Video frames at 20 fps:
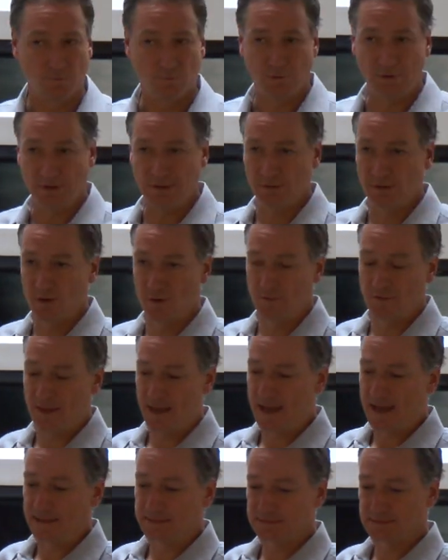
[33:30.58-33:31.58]
we know
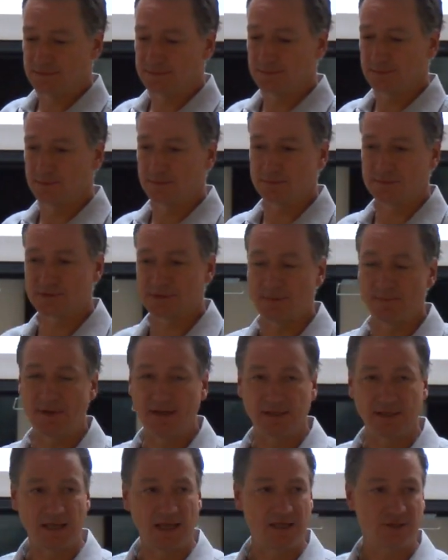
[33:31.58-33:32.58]
that some
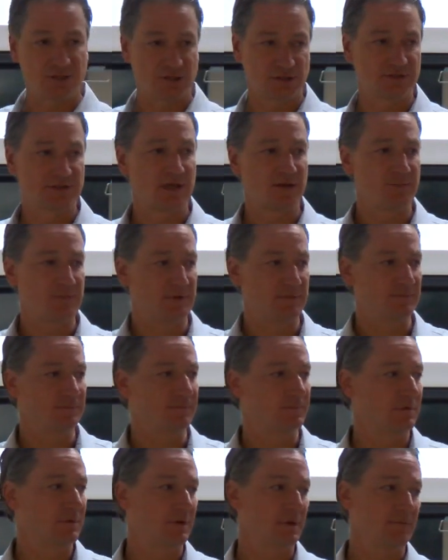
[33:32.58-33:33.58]
medications have
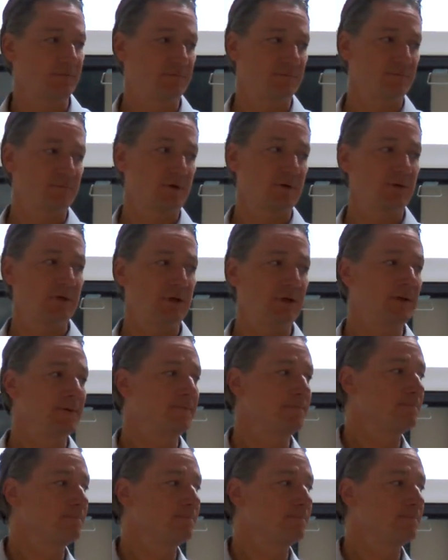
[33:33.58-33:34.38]
been um, very